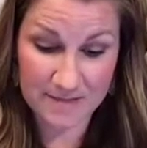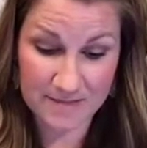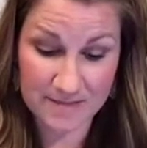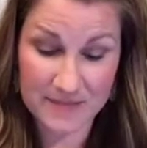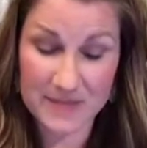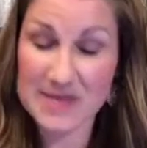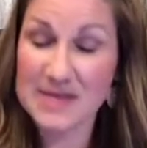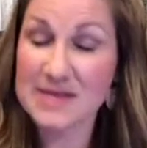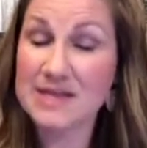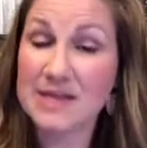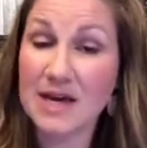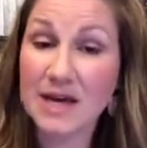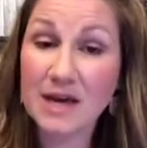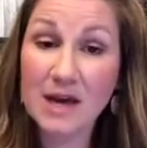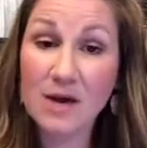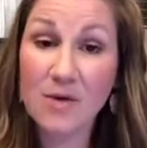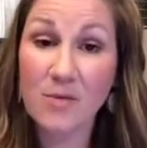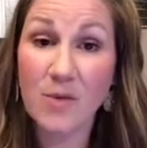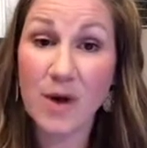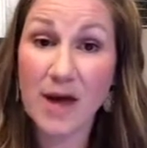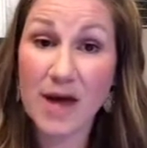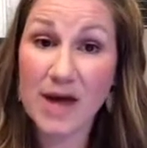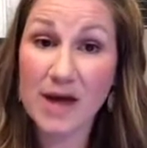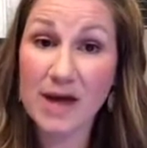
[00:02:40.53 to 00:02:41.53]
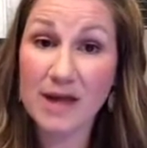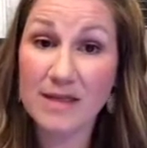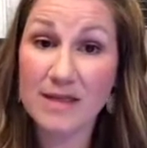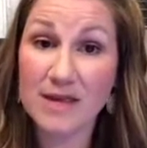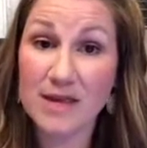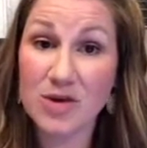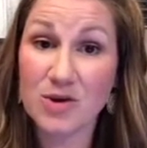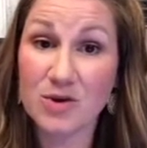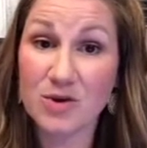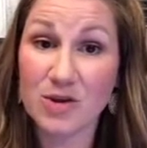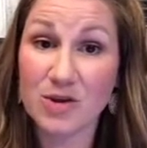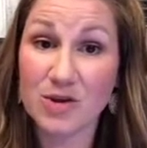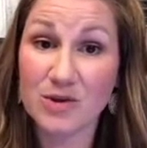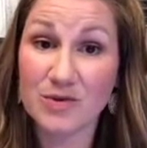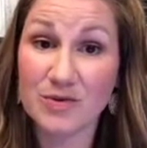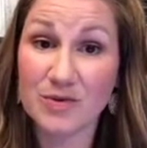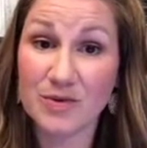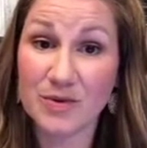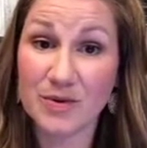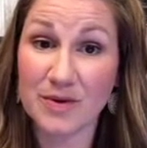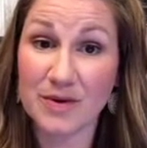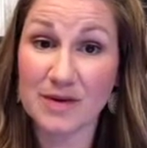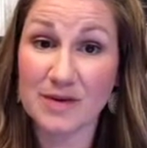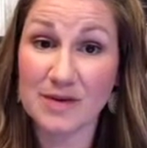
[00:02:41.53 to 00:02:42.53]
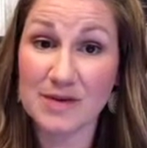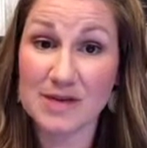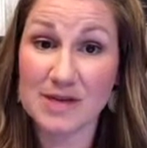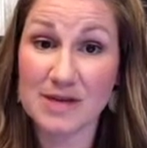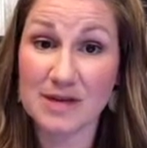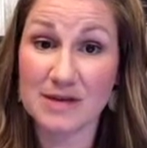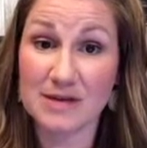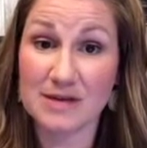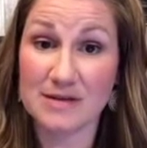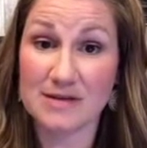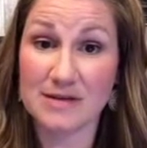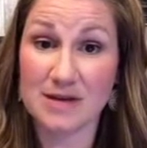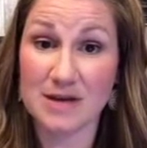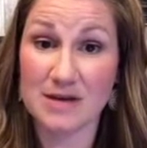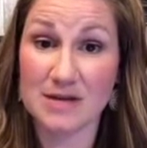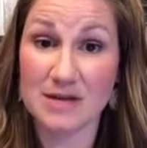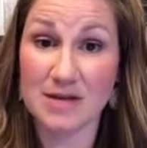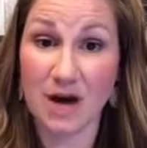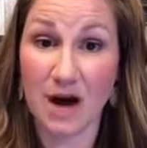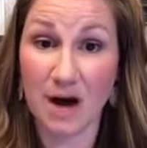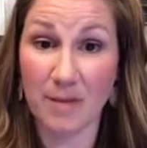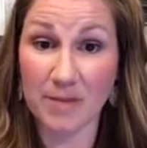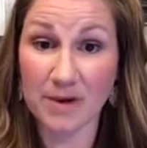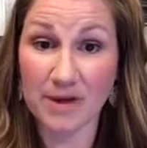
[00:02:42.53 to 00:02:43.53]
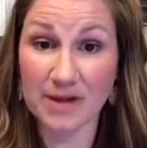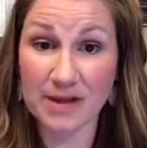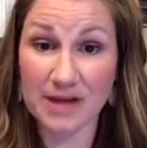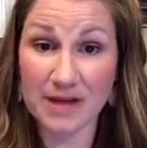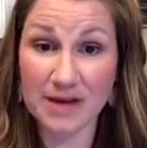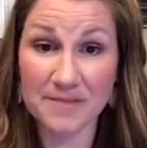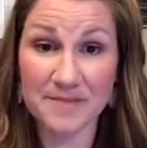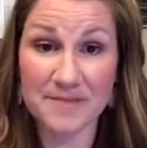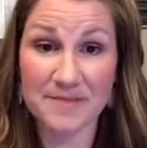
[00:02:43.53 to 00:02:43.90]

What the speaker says: The second way that you can use oils is topically.